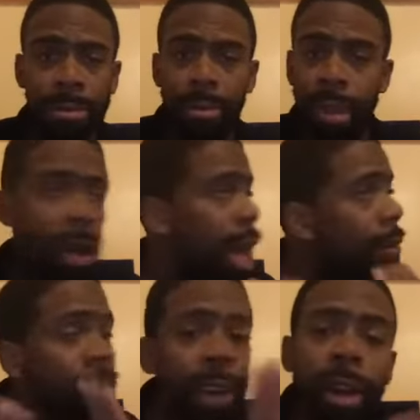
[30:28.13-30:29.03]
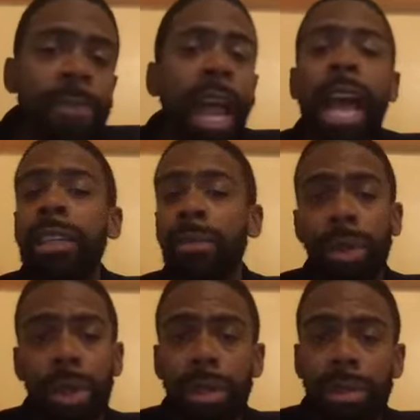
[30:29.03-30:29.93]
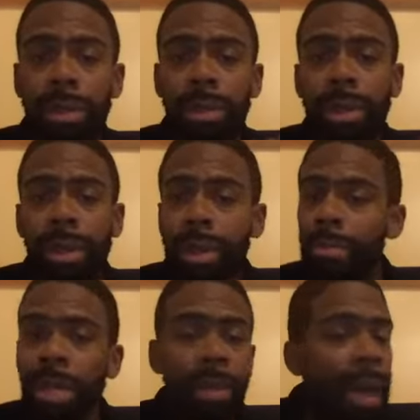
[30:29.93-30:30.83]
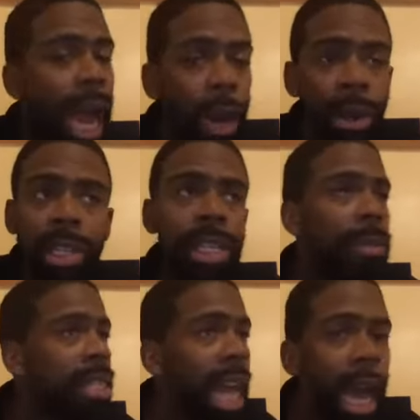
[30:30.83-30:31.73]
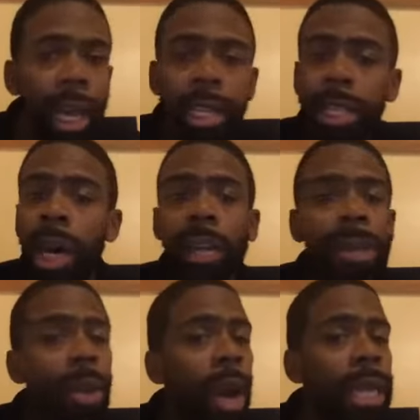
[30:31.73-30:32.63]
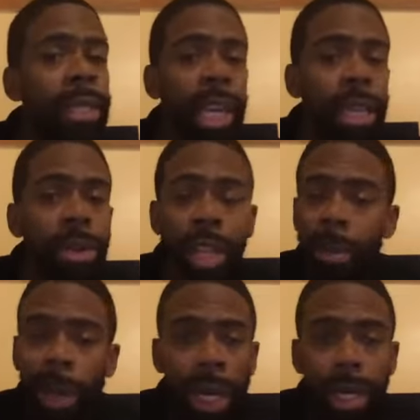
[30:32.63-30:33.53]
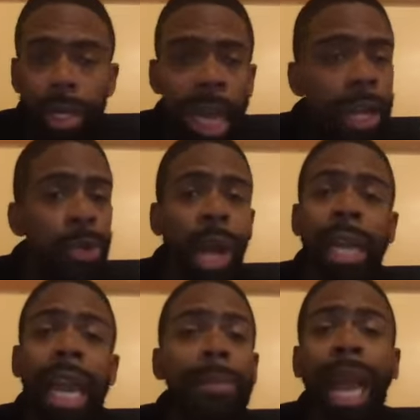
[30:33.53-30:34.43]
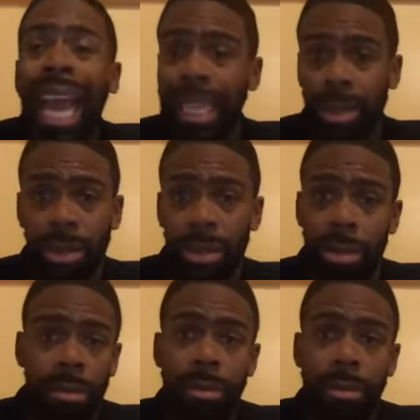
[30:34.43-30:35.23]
They don't have Confederate flags up north, but them Irish and them Italians and all them other white settlers and immigrants, they do not like blacks.